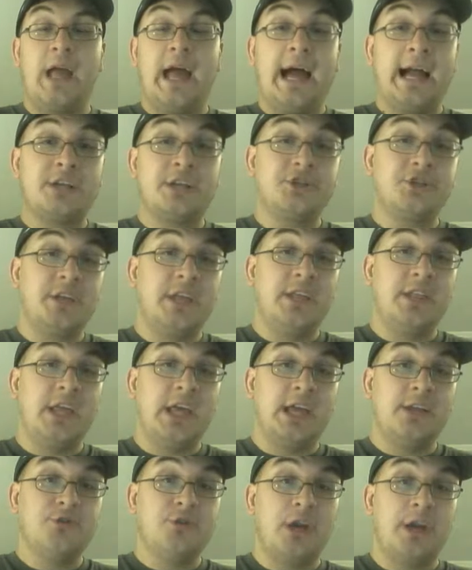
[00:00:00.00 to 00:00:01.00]

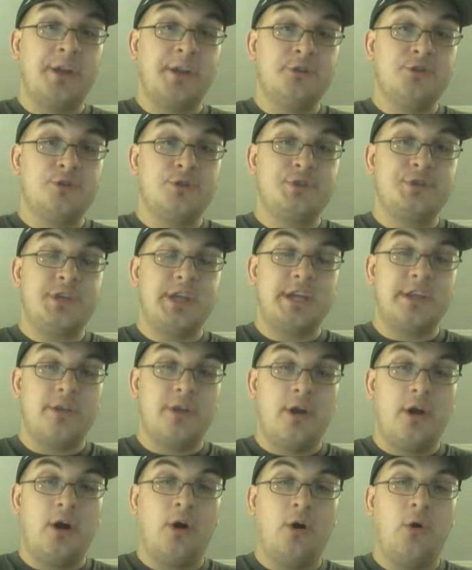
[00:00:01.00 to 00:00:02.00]
Actually, an
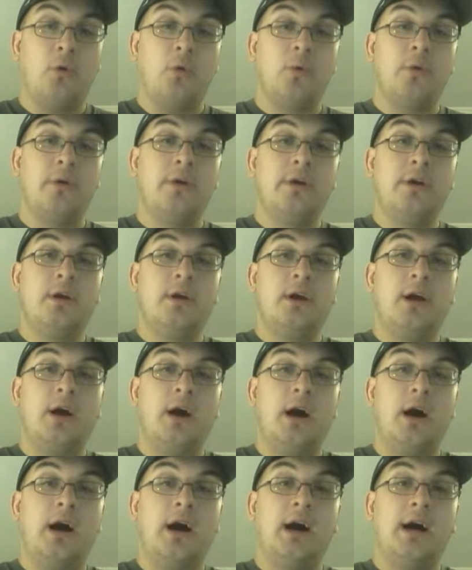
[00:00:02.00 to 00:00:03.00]
interesting note,
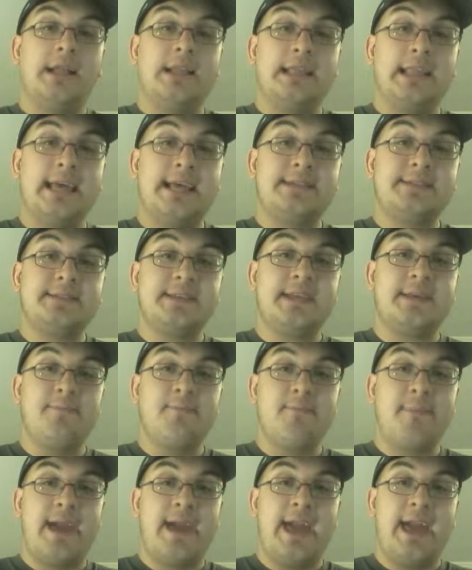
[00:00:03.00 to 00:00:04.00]
Leslie
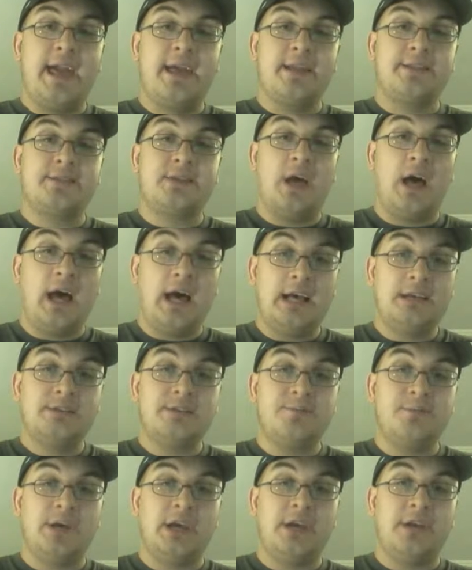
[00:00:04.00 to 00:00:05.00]
Mann's
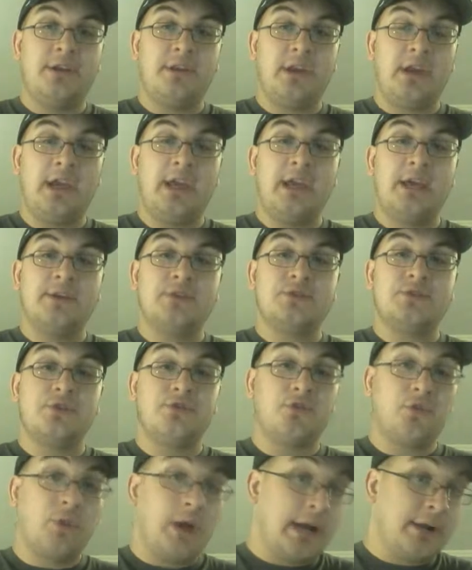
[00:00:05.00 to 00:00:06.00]
husband is the
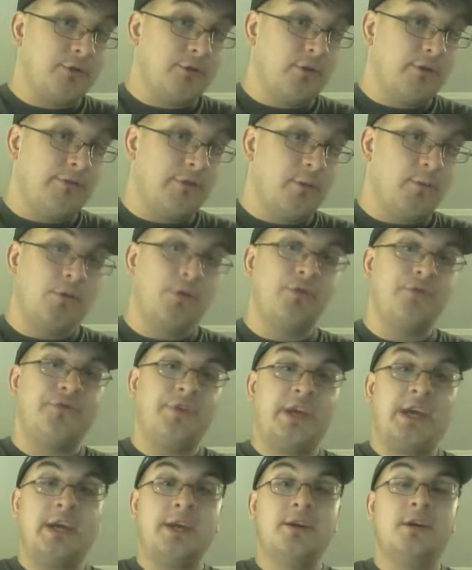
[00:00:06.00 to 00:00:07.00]
director of the
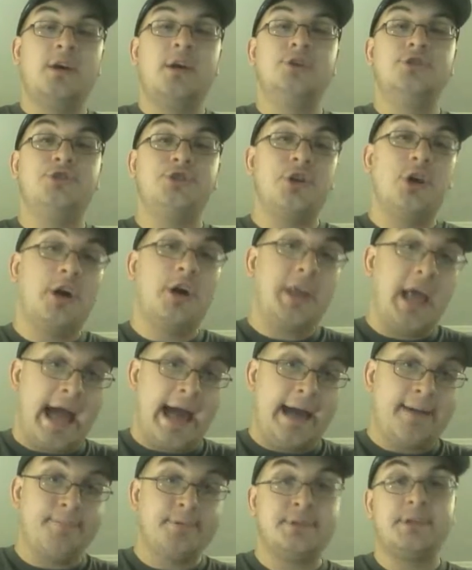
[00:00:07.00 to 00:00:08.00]
movie, Judd
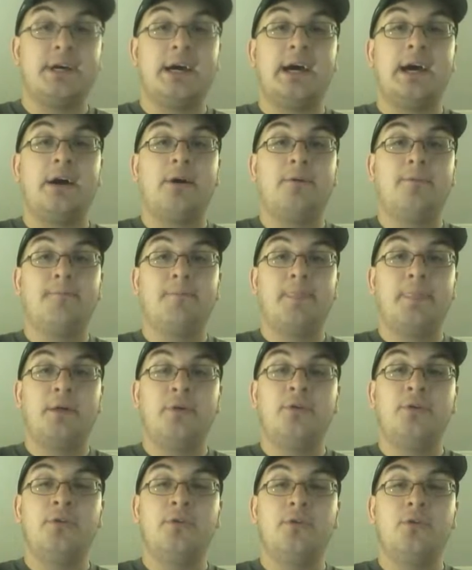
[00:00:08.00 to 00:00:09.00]
Apatow,
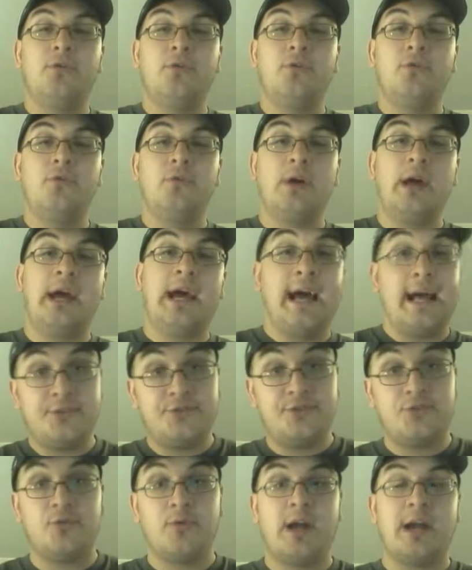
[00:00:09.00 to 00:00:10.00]
who
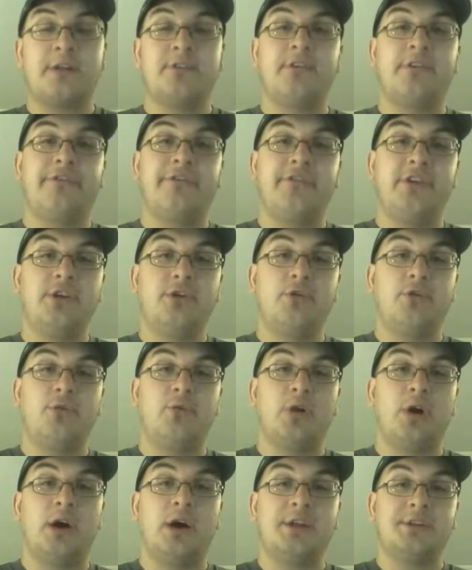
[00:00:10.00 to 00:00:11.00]
has directed a
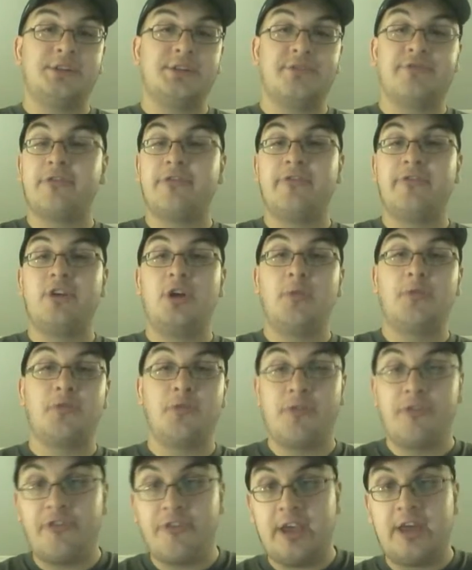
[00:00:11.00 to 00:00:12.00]
few different films
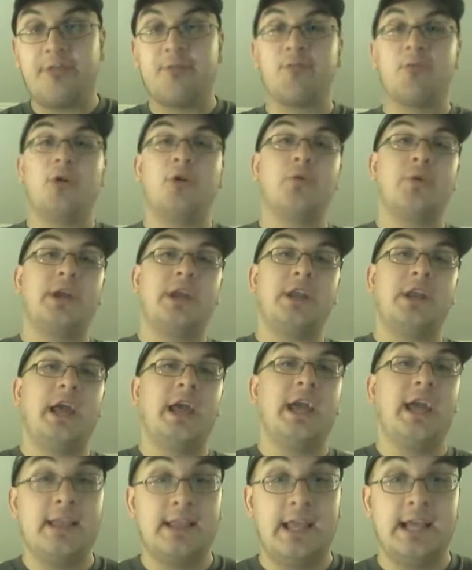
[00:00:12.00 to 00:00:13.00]
with Seth Rogen
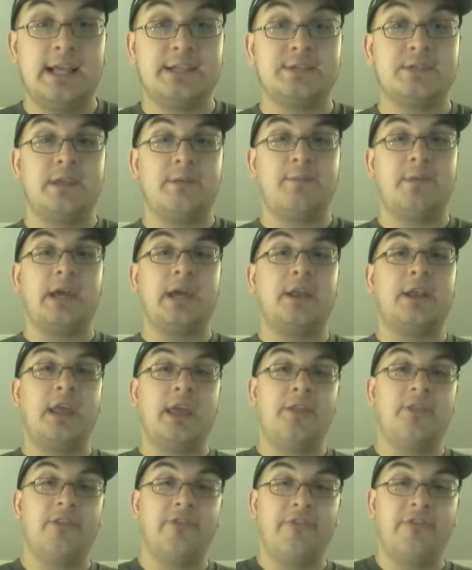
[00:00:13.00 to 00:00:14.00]
and Leslie Mann
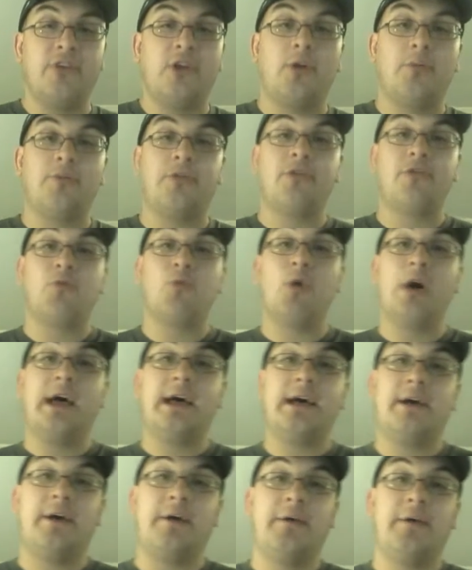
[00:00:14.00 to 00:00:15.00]
in the films as
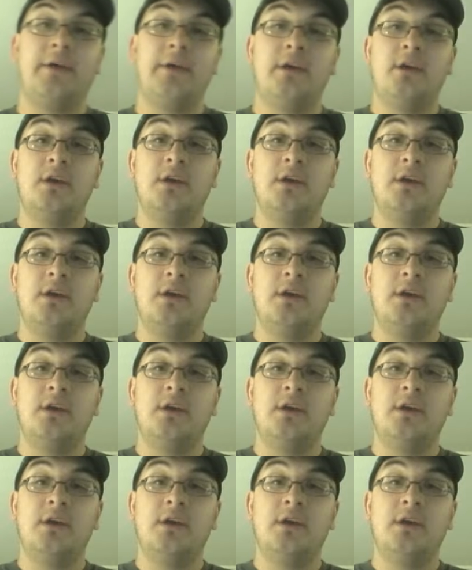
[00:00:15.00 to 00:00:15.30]
well.